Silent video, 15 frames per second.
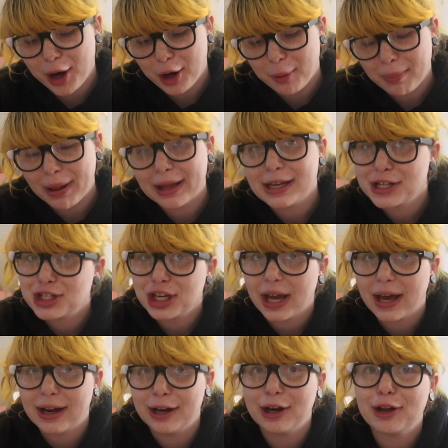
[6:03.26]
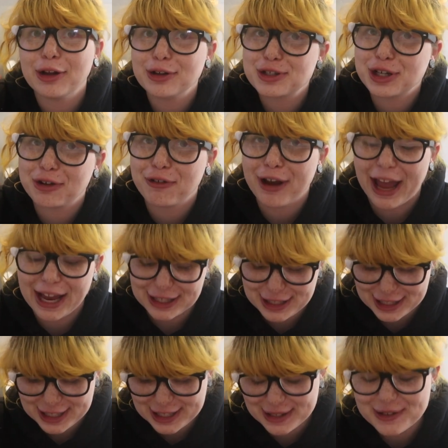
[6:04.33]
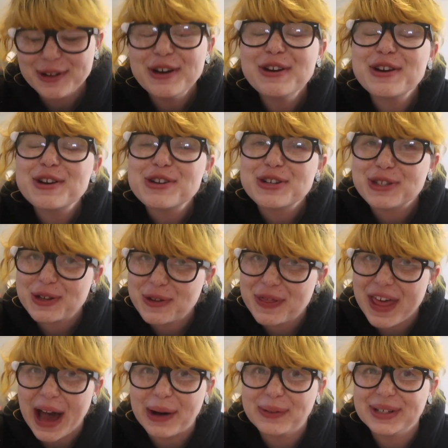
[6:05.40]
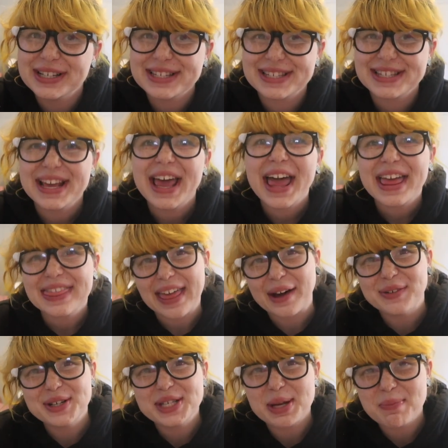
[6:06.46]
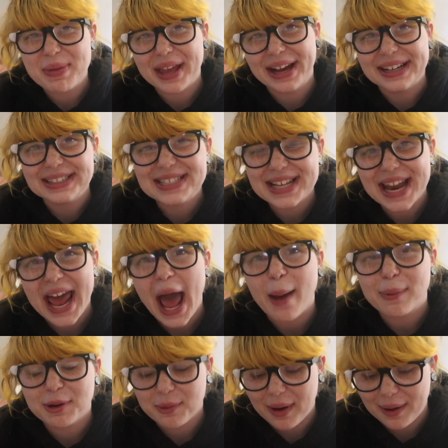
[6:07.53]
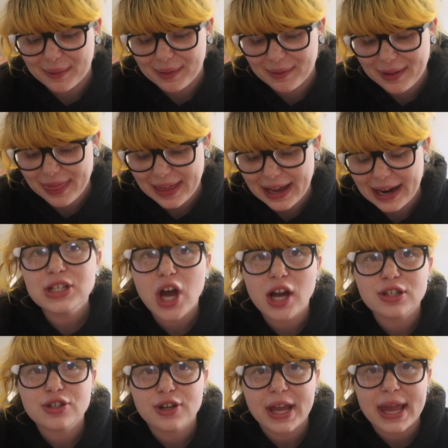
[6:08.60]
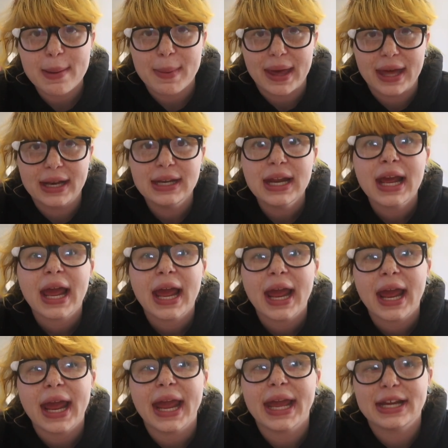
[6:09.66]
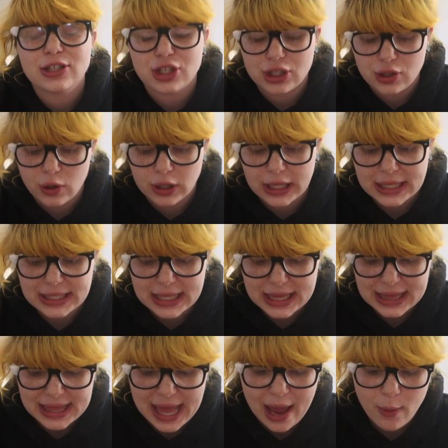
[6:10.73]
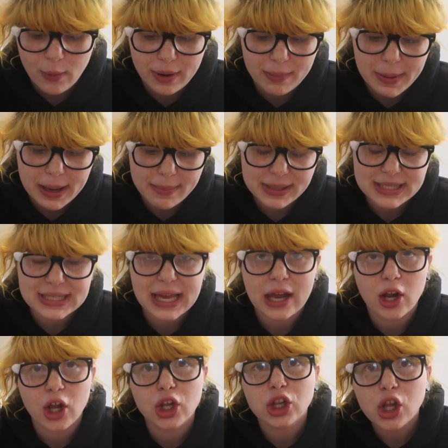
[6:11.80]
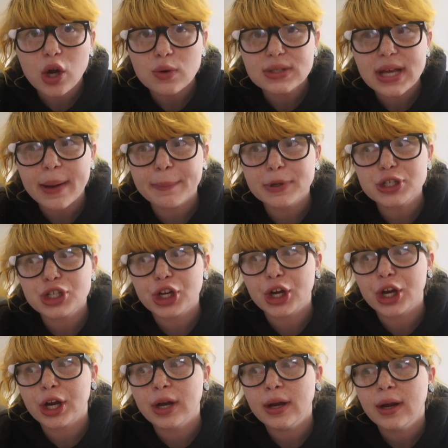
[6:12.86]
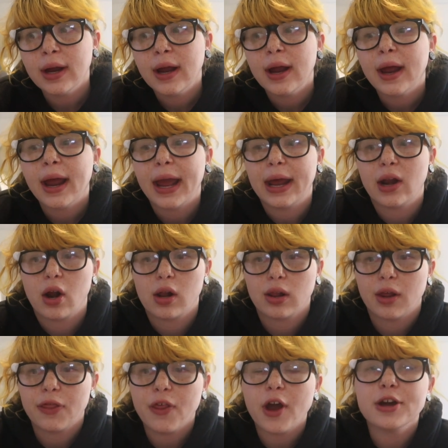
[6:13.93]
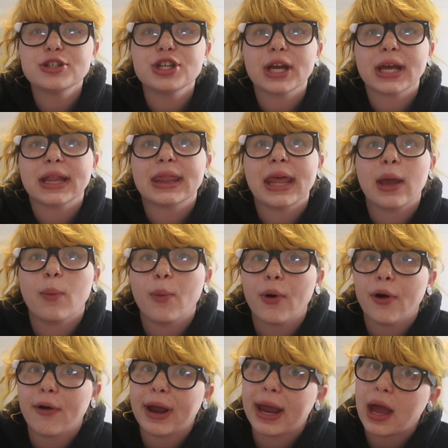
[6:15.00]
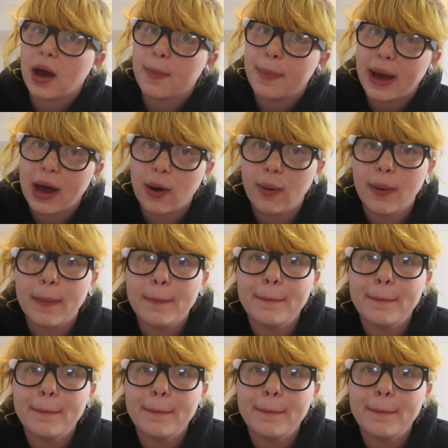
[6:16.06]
on her belly she had an allergic reaction to. So that was something else that happened while we were there. The doctor came in and she told us that when babies get a low temperature and are lethargic, they worry about